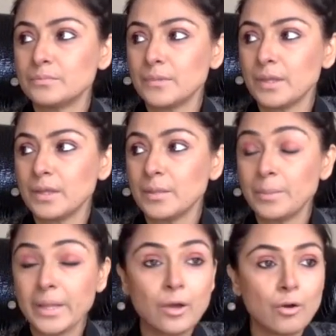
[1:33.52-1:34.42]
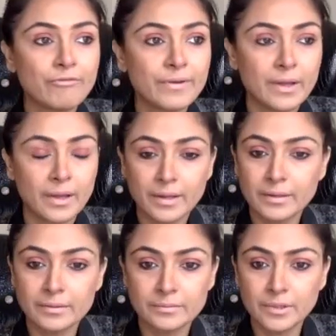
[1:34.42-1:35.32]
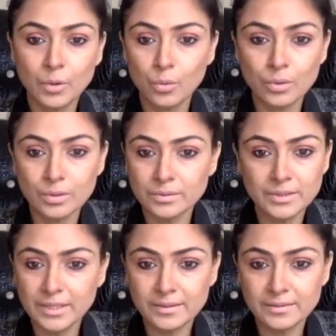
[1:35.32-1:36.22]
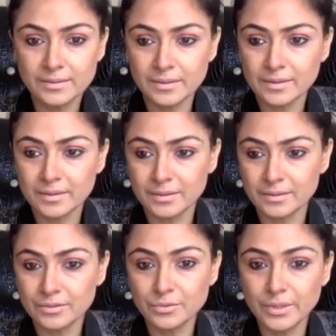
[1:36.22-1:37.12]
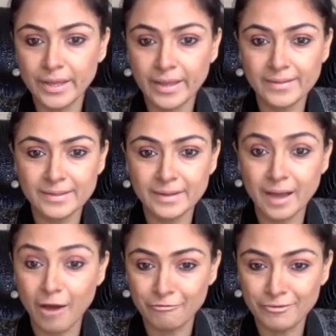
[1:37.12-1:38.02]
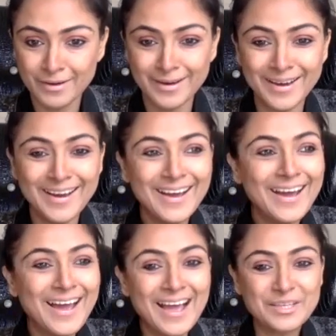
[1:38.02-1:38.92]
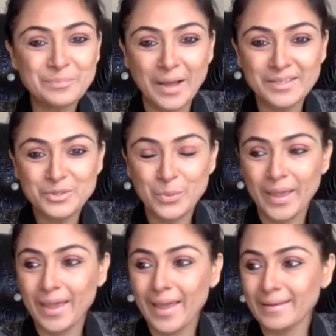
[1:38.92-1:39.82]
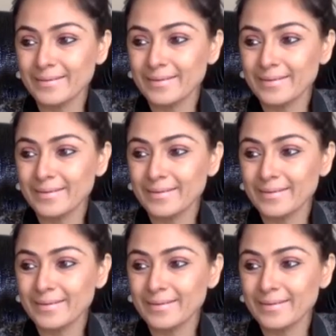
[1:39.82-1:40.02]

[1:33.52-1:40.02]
in the blink of an eye, the whole these 2 decades and a half has passed away, and